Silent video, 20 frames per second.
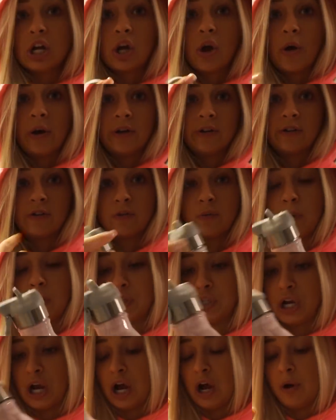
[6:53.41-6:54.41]
going to
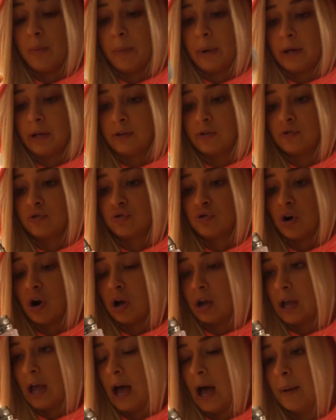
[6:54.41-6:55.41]
switch out my
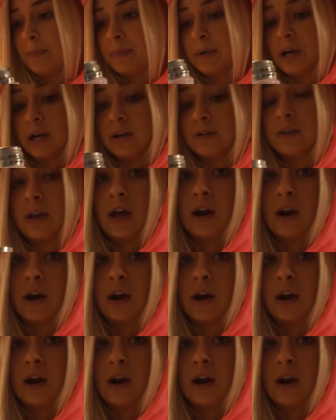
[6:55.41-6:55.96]
straw cap because